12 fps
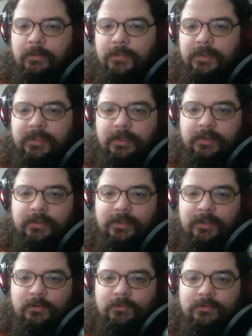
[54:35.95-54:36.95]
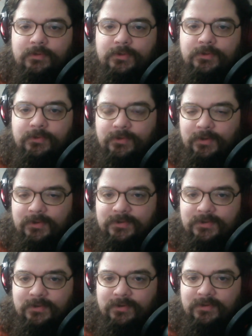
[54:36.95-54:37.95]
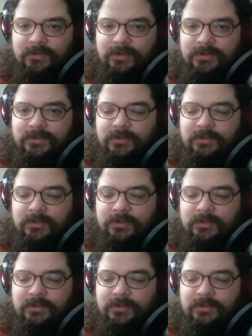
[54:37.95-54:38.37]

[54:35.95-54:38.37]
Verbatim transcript: but they they don't do those sort of things.